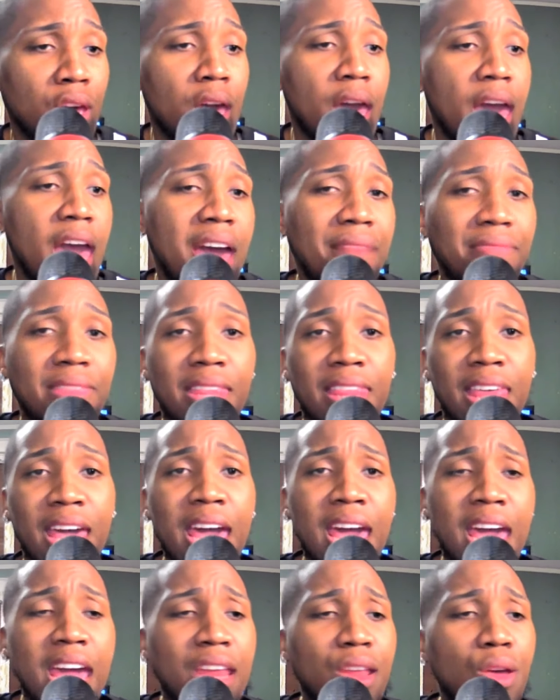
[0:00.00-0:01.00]
after
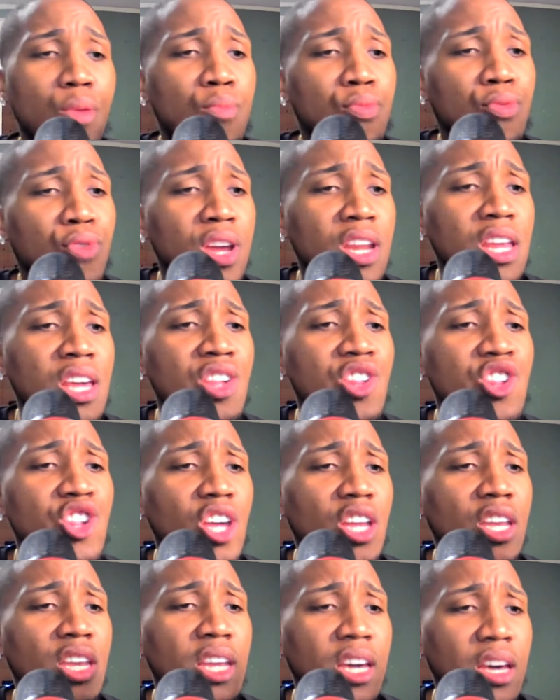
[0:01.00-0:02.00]
that, Brittish
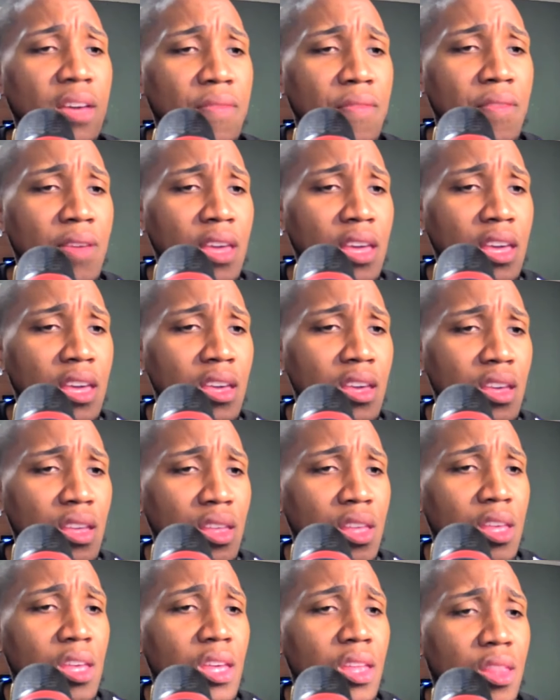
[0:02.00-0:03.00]
Duffy
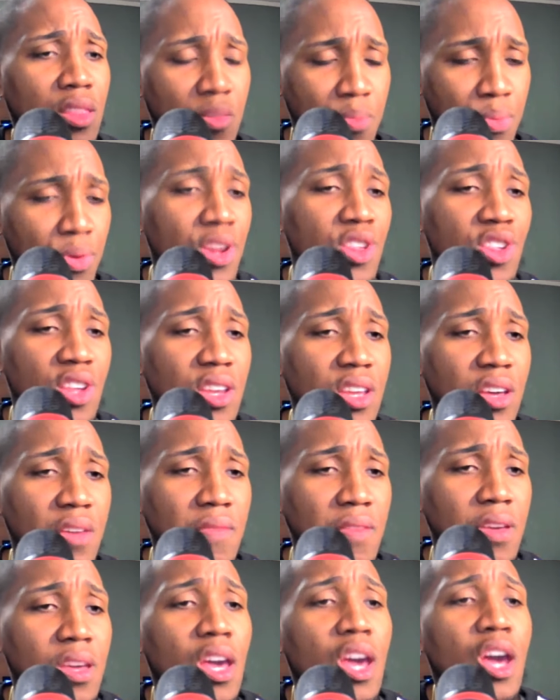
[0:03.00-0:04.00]
Brittish and
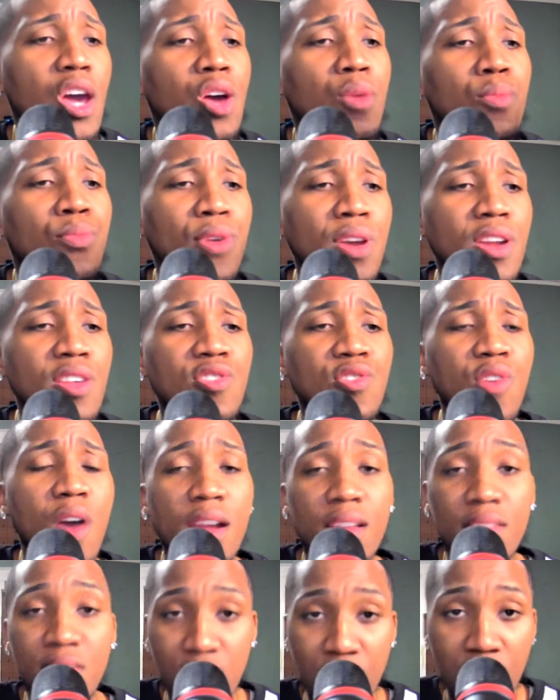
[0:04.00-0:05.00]
Duffy. Brittish started
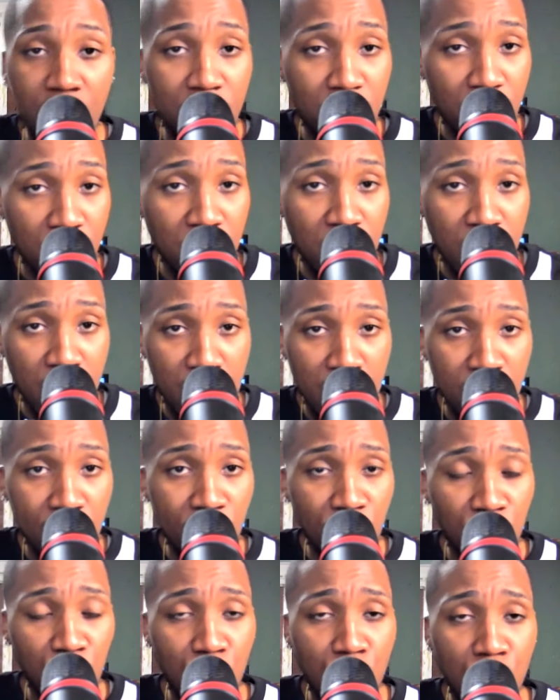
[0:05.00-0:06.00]
discussing her case.
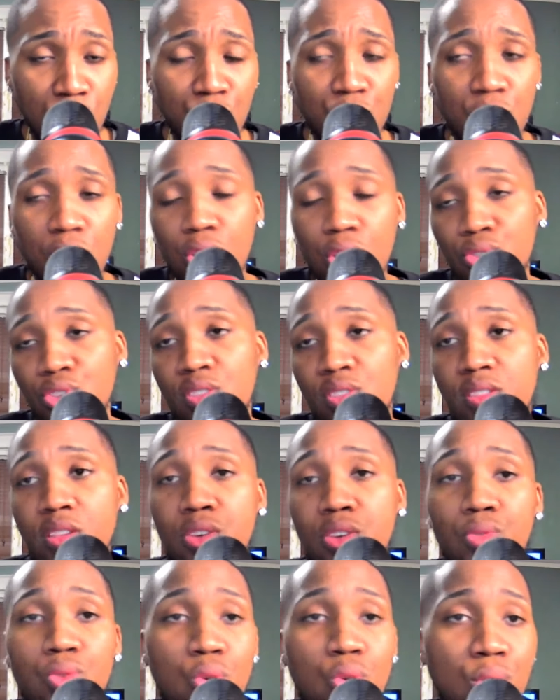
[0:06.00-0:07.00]
You know, you know, she's
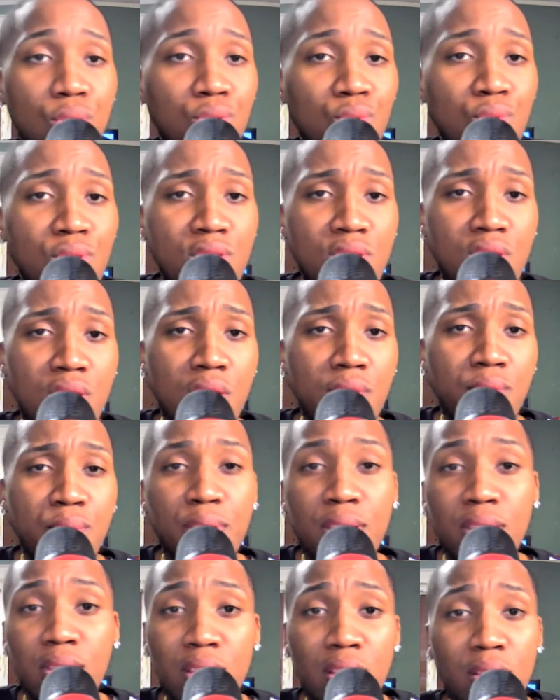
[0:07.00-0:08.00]
still going through the stuff
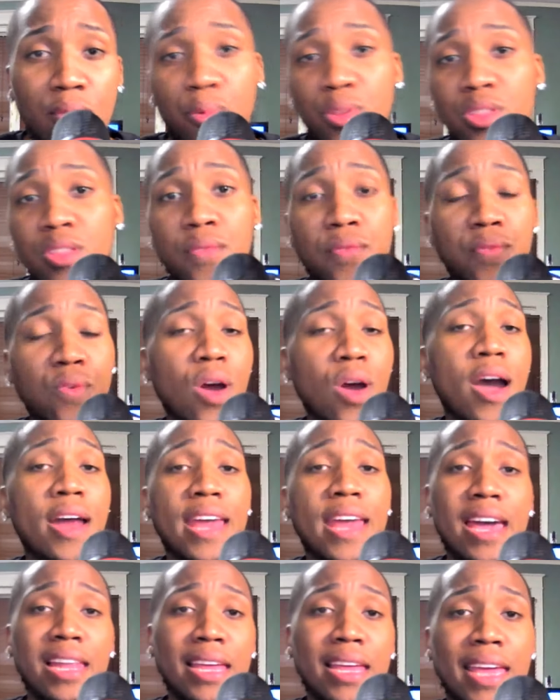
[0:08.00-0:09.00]
with the with the fraud
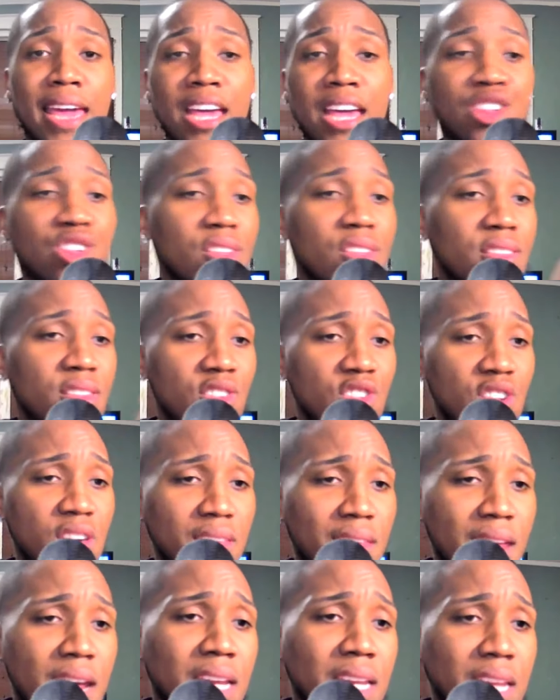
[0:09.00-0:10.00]
allegations and shit
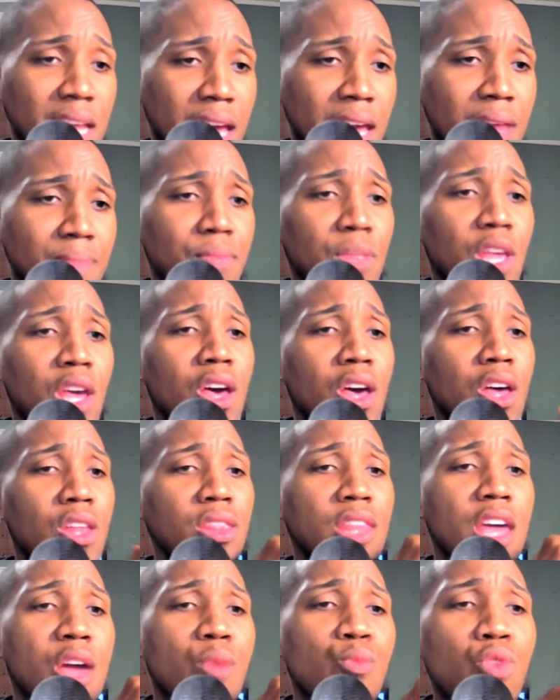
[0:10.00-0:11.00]
like that.
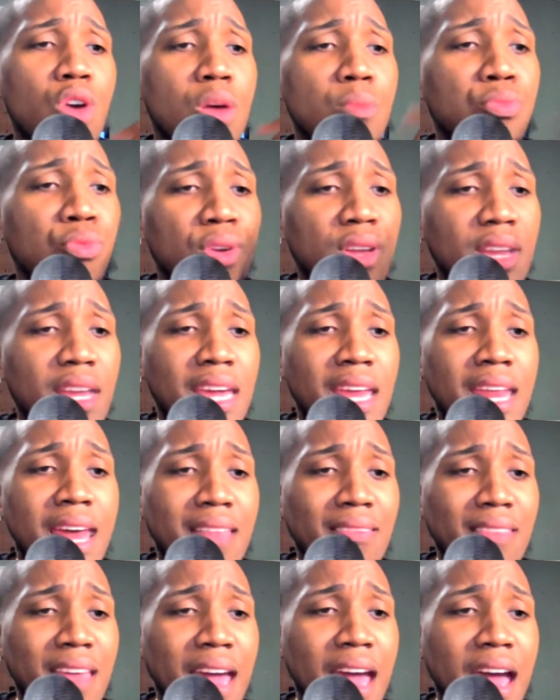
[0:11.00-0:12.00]
They want Brooke to get
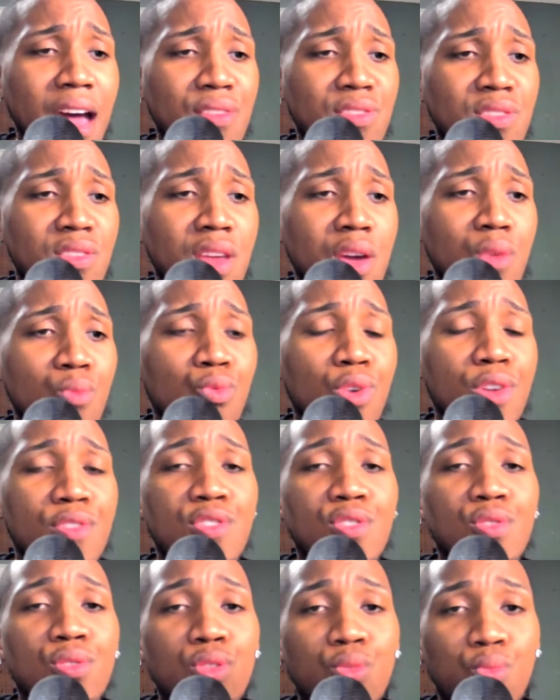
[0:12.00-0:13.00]
out the house, so they want
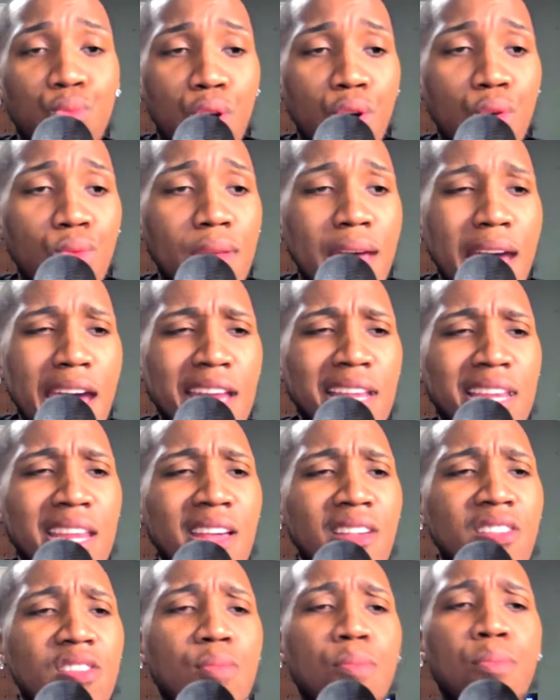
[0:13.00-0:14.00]
to throw like
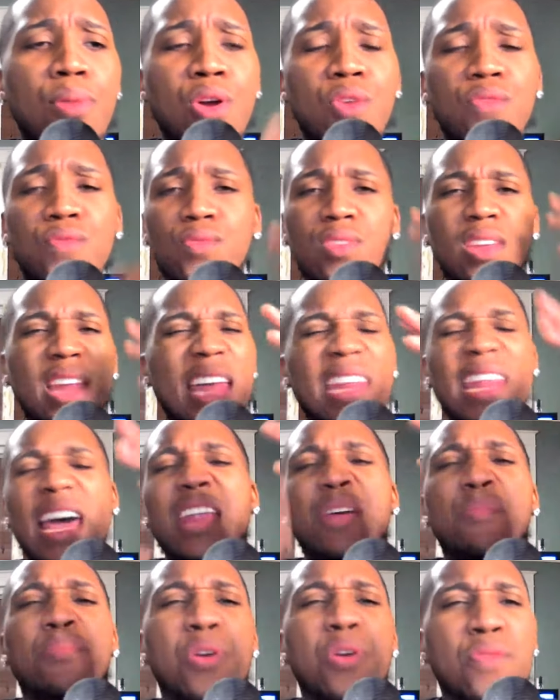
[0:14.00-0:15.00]
this birth not, not
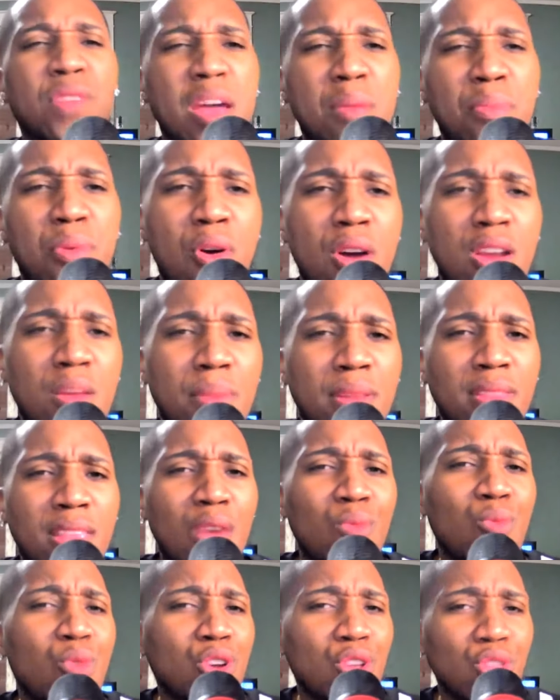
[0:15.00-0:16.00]
a birthday party, but they
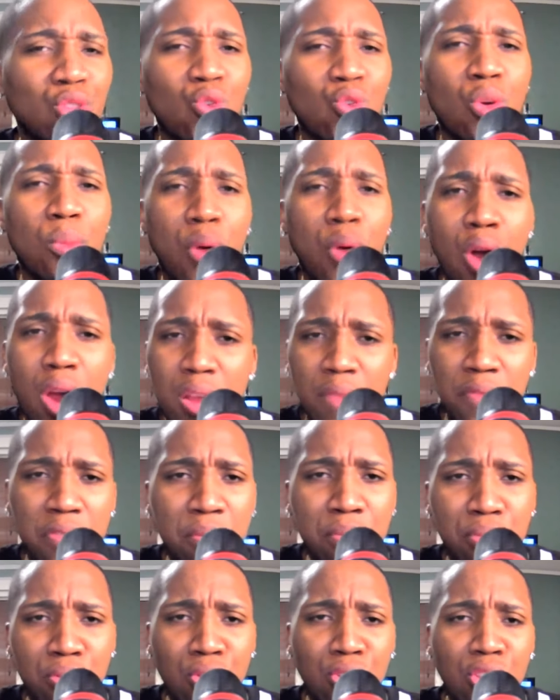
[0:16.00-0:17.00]
want to throw a party for
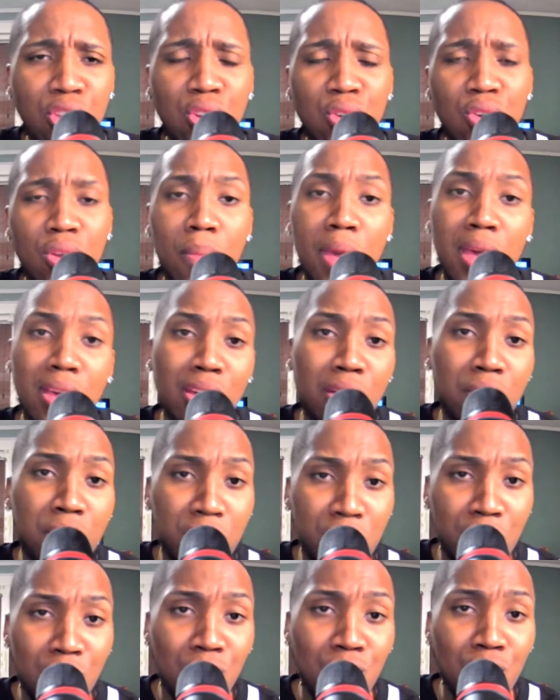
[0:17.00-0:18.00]
Brooke, you know, to make her
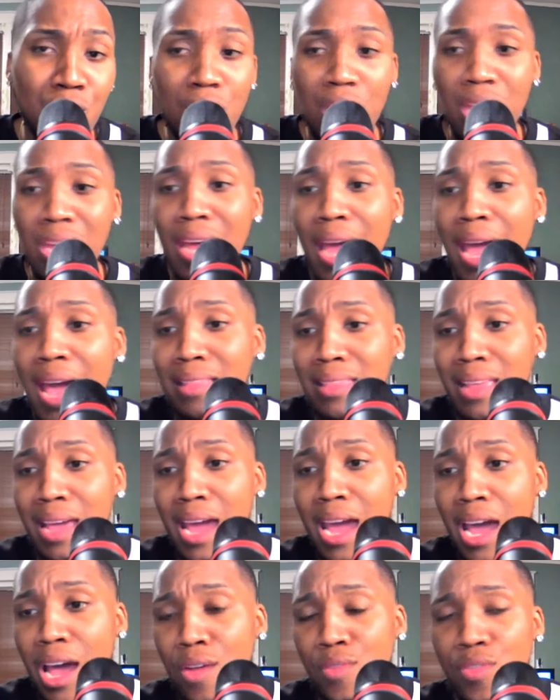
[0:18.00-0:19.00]
feel good, get her out the
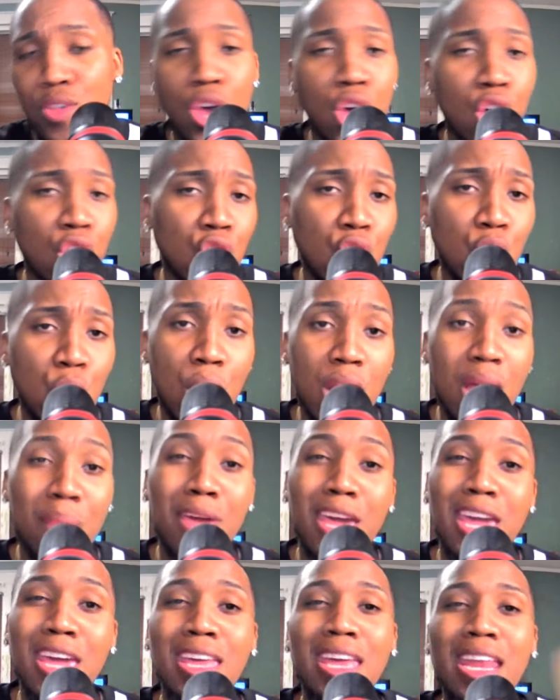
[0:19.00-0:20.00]
house. You know what I
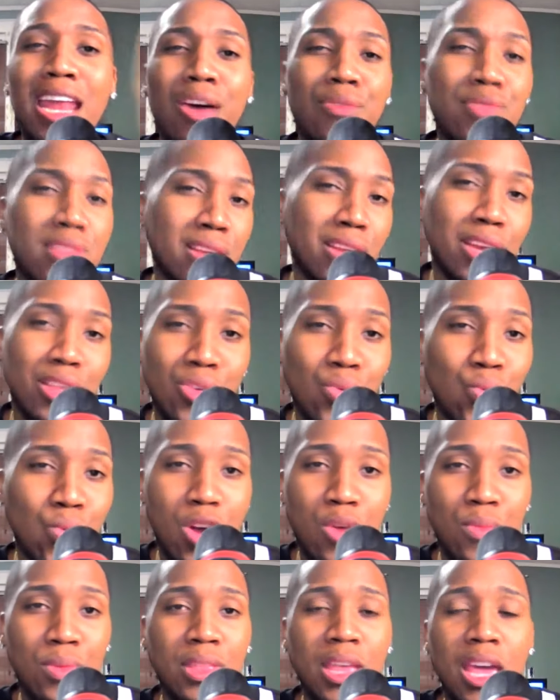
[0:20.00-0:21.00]
mean? And I don't see nothing
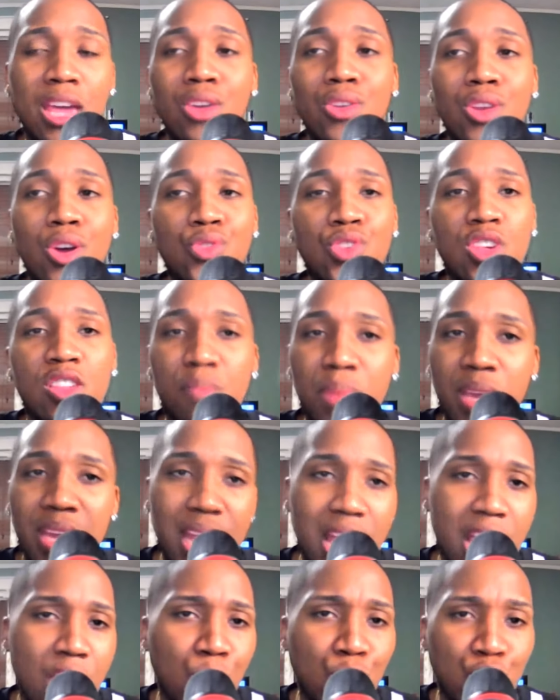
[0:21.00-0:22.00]
wrong with that. You know, just be
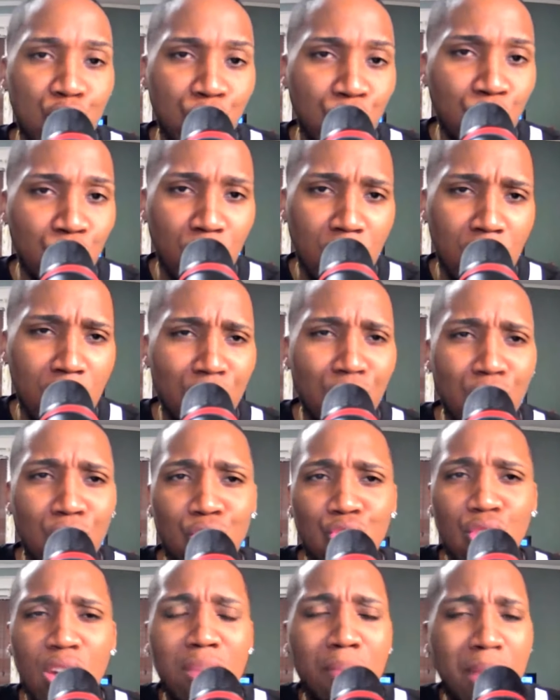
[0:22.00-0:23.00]
down with your friend, you know,
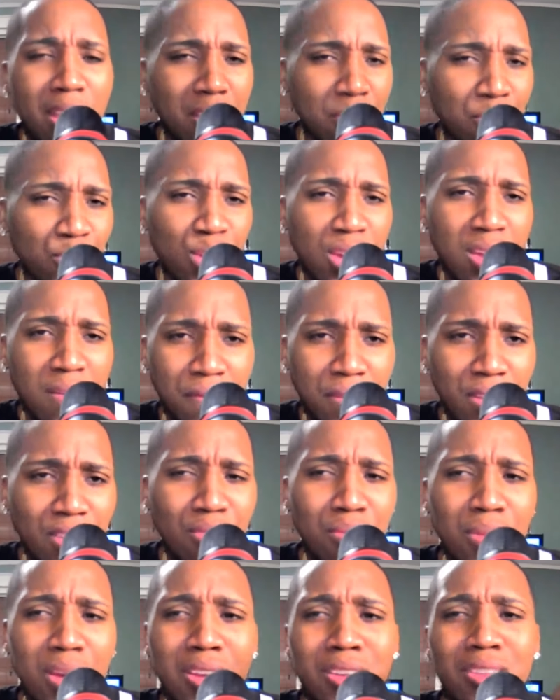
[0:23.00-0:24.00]
try to make your friend feel
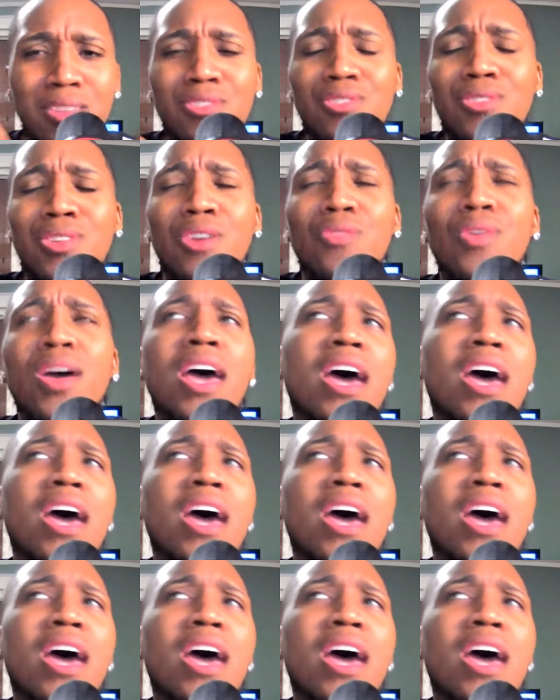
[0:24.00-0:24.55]
better. You know,